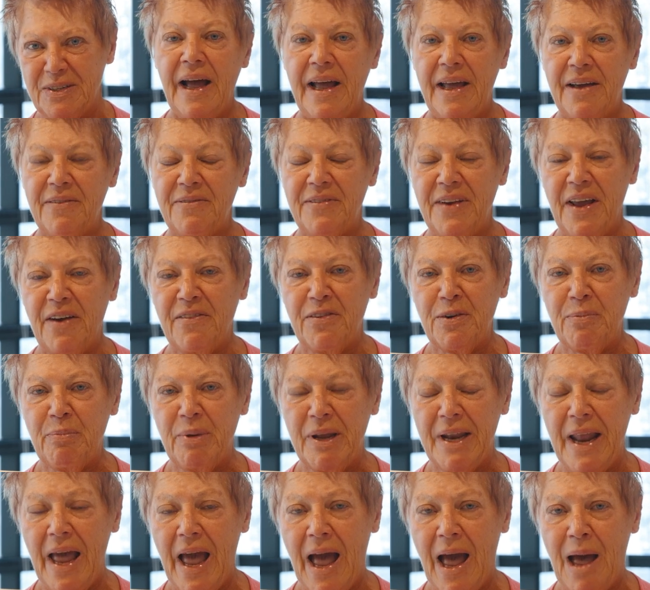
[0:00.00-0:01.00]
I have never
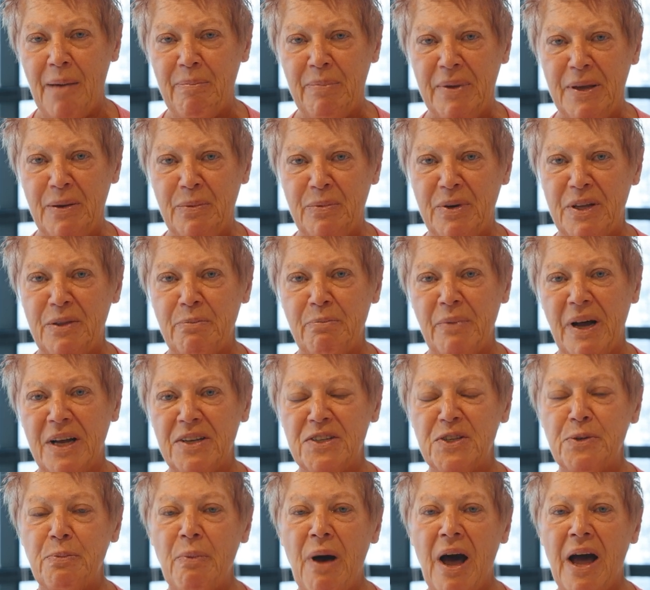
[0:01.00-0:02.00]
been happy with my
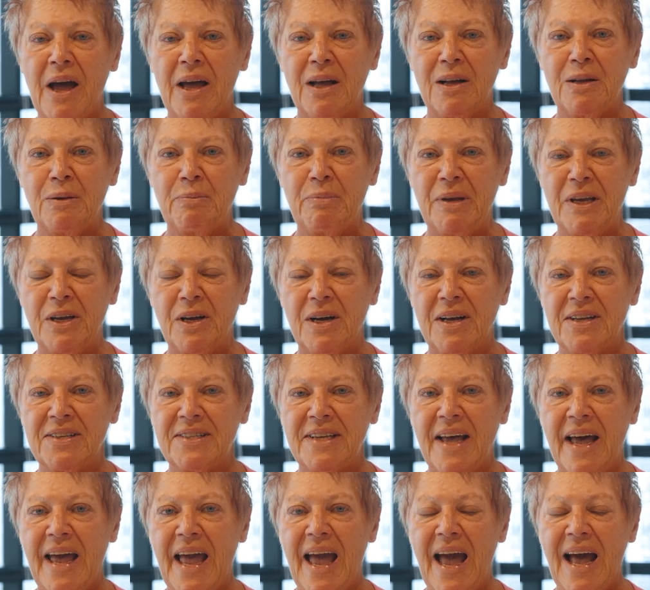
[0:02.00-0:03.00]
smile
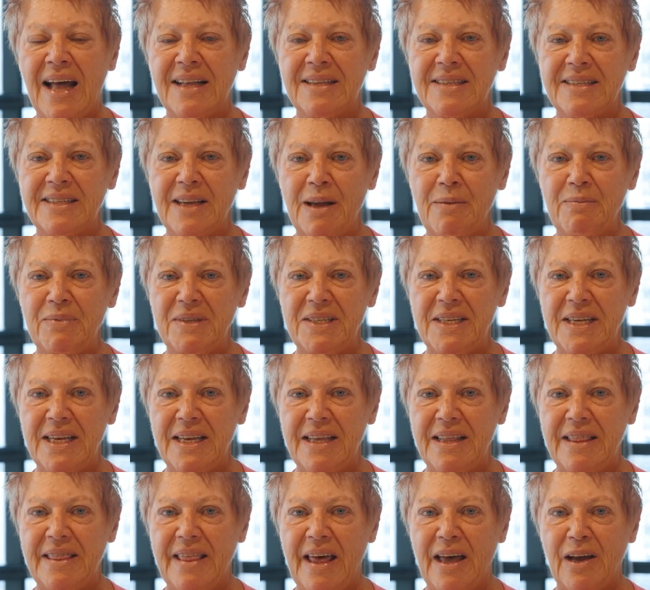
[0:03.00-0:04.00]
because I had some
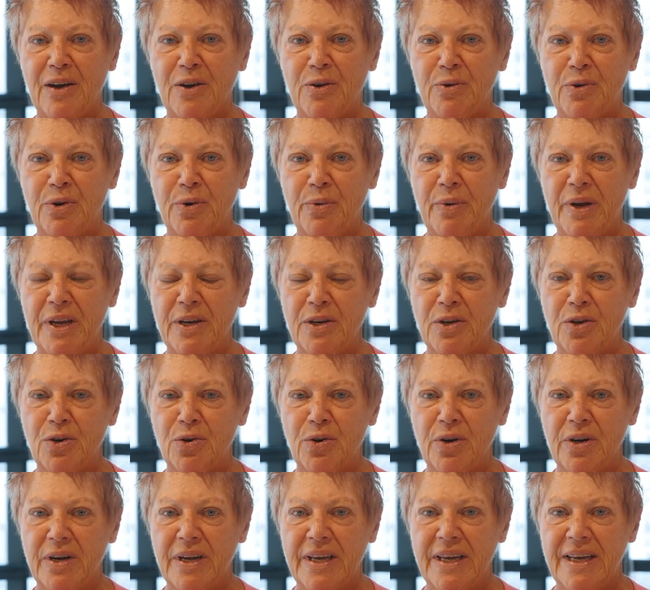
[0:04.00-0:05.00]
teeth that grew in
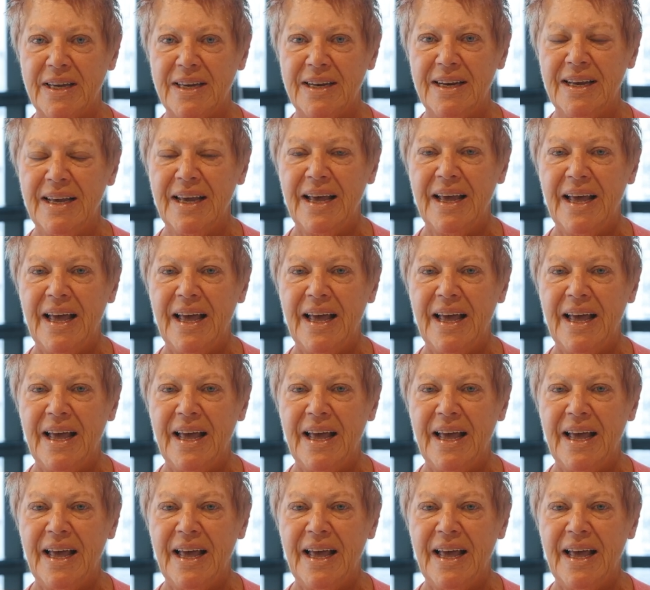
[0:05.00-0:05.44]
crooked,